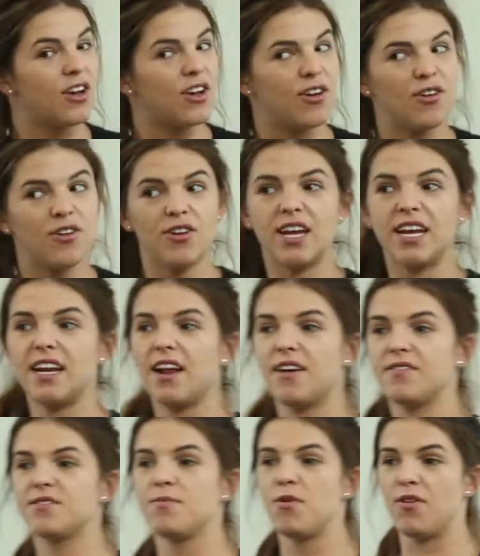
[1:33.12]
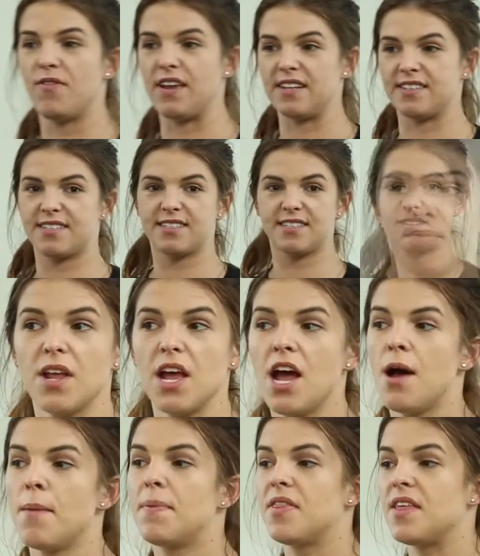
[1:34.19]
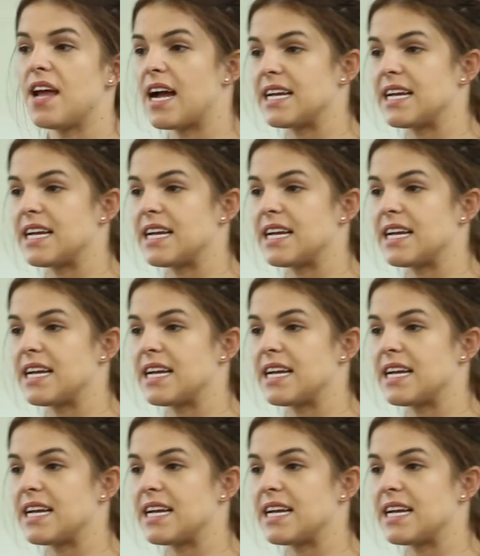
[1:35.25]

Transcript: who here loves movies? But the